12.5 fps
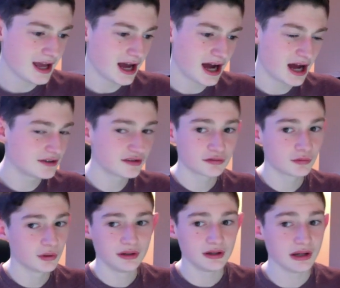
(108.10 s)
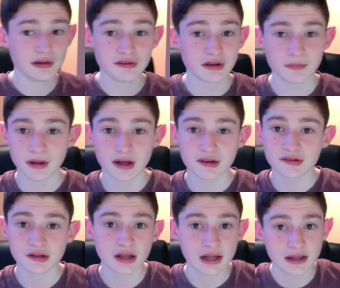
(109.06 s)
I just wouldn't use it
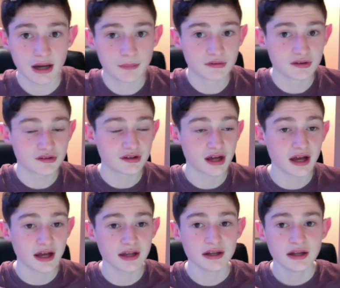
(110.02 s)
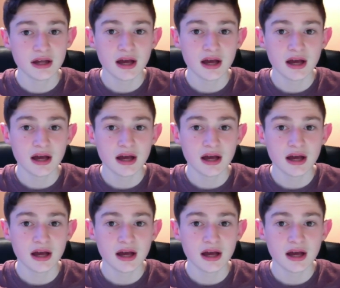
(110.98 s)
personally, I'm just saying.